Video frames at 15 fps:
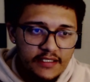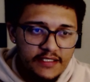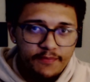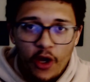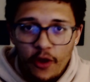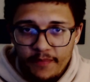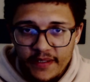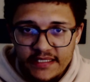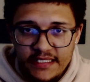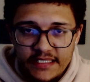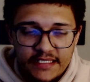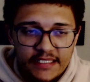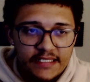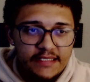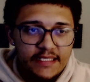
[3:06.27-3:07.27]
small
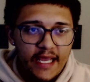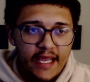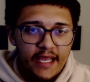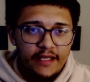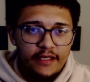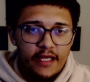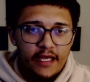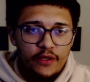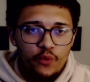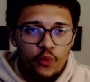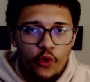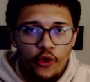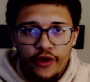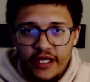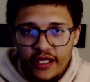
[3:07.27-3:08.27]
businesses and, and
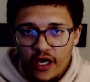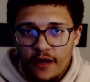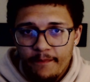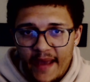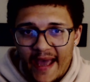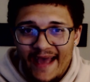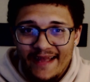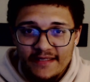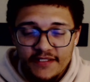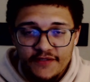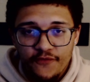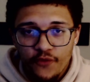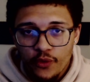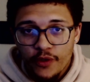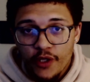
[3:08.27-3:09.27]
working on patents
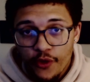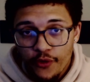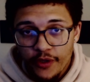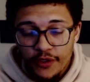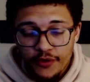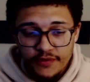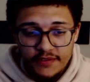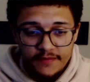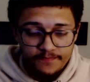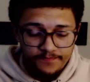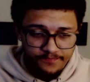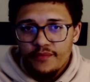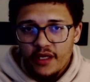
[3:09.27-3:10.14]
for logos.